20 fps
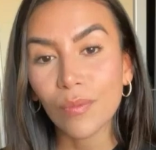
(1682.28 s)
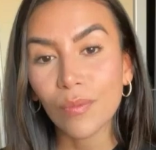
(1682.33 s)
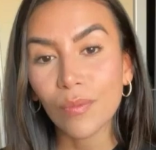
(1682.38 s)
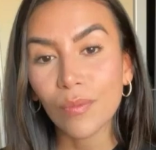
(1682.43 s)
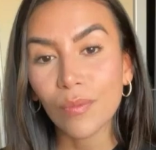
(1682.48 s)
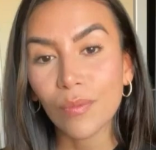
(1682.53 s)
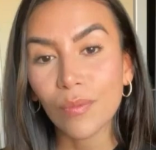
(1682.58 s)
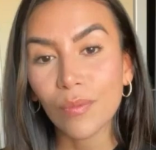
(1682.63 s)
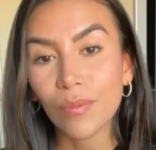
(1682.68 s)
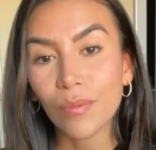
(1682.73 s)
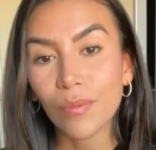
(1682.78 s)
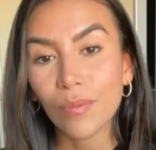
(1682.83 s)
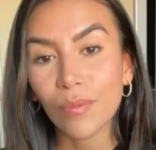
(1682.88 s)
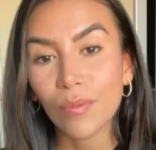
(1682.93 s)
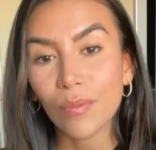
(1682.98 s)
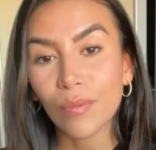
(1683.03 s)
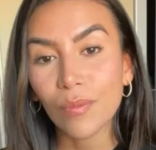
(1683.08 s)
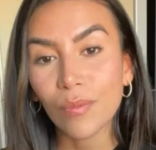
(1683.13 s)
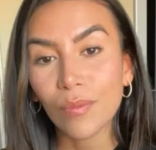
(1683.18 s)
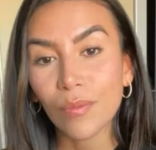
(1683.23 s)

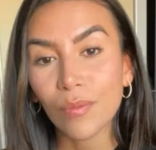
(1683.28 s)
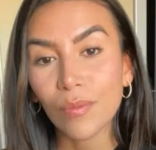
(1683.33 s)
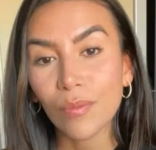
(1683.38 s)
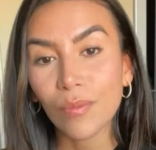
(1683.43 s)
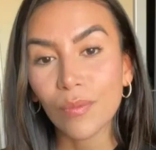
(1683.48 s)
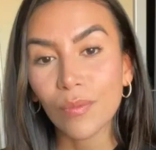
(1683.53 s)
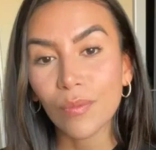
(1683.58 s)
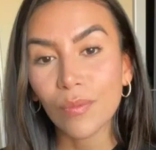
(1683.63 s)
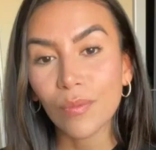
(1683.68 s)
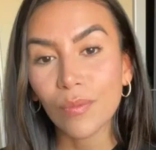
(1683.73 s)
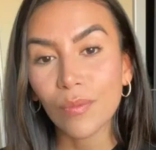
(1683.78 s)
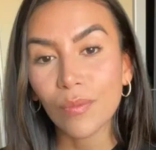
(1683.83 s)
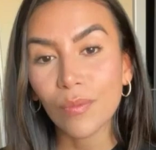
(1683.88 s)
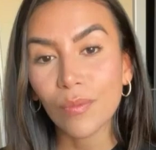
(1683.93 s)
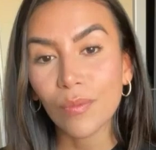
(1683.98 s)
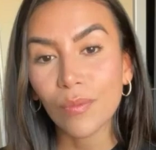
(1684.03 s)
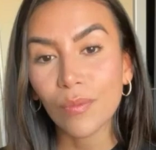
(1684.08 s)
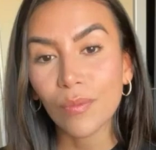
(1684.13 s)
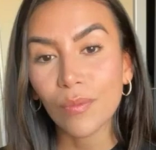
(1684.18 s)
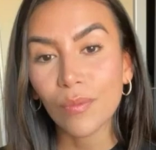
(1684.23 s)

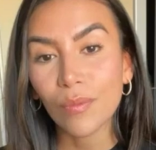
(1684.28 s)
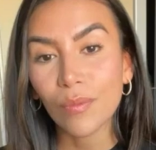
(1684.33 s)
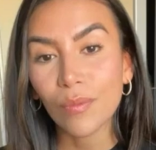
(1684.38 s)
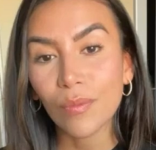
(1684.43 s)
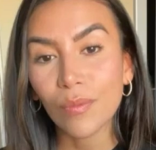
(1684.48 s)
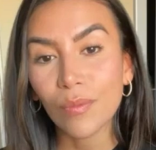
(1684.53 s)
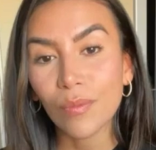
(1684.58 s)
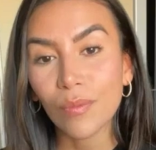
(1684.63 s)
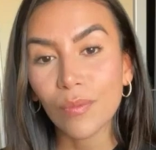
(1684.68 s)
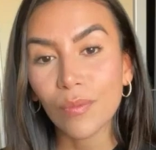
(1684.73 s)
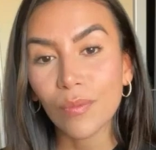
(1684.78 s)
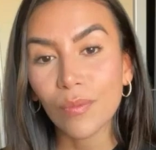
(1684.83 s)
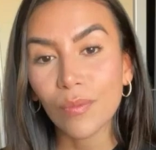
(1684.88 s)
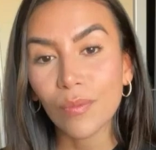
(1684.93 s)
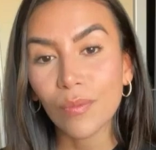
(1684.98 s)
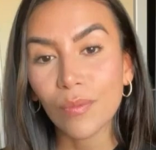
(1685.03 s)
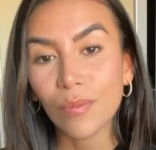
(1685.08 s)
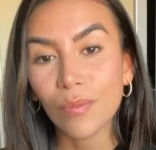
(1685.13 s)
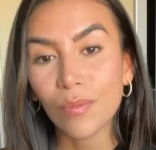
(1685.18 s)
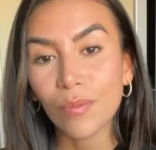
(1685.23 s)

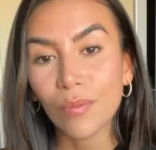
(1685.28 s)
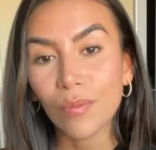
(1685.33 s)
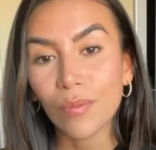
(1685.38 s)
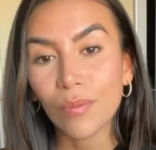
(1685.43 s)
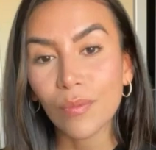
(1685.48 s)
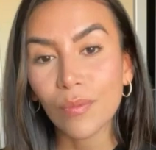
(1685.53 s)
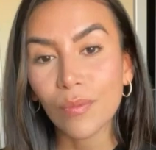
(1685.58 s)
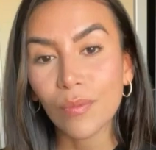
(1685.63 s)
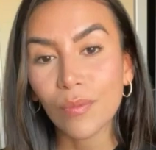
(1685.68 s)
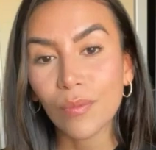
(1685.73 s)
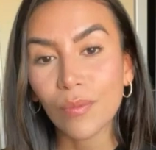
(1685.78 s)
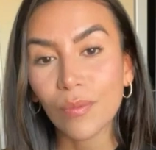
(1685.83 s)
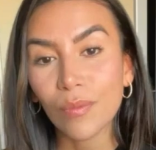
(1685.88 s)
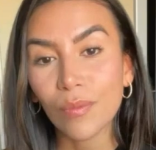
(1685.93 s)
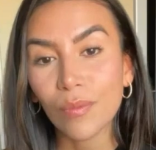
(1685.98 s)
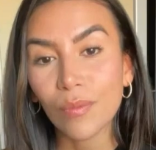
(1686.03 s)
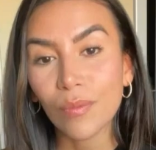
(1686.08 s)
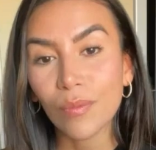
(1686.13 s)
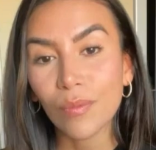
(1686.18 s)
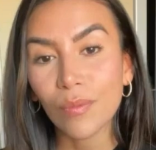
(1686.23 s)

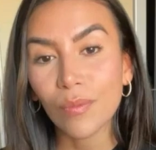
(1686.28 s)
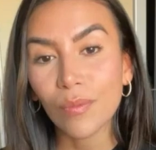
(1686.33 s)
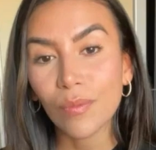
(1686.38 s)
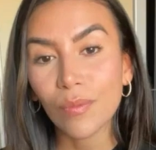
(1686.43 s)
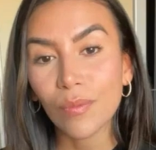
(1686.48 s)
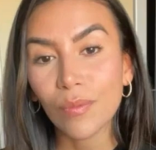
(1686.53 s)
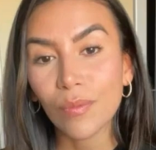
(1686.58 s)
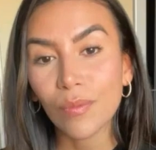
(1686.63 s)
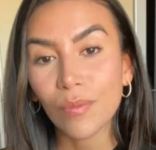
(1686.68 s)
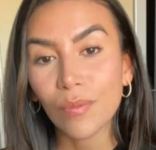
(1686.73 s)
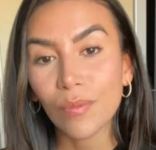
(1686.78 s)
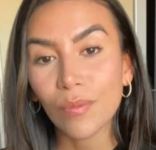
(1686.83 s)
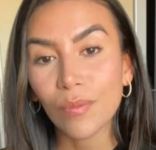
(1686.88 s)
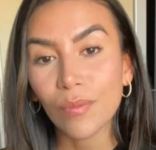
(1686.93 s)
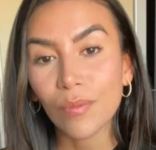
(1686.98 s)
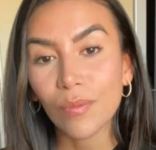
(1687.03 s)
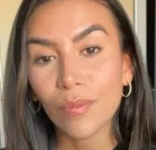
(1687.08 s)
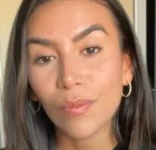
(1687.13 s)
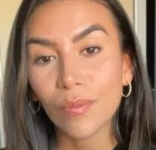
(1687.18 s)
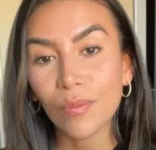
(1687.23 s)

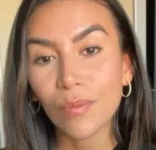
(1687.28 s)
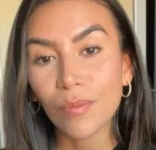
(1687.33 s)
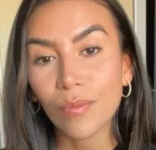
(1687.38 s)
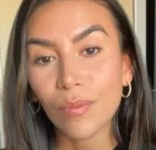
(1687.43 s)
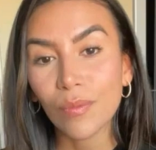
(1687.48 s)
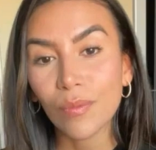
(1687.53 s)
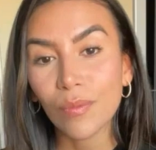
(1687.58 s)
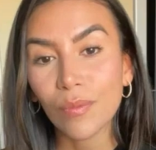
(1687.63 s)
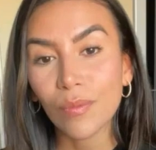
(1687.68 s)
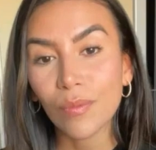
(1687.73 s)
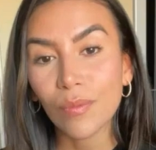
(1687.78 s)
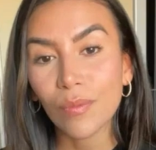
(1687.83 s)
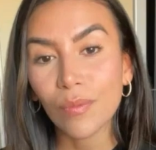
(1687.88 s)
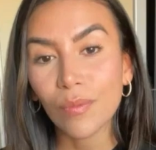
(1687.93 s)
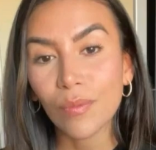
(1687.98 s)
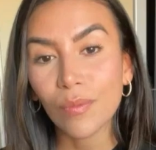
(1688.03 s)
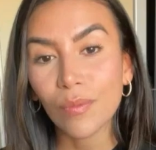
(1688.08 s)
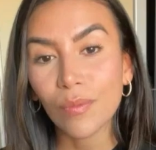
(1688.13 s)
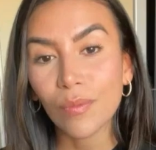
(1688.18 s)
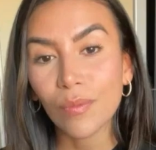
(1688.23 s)

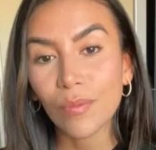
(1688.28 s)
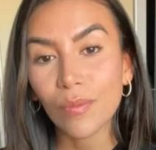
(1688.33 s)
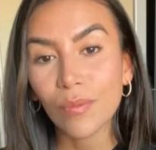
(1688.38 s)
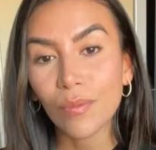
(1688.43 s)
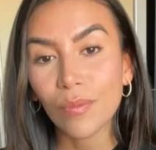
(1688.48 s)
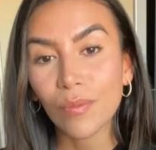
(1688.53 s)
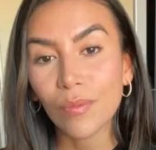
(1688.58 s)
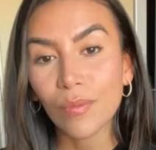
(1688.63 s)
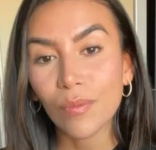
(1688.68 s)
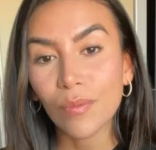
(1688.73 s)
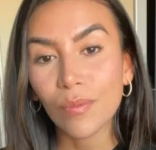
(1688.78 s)
No words are spoken by the person on screen.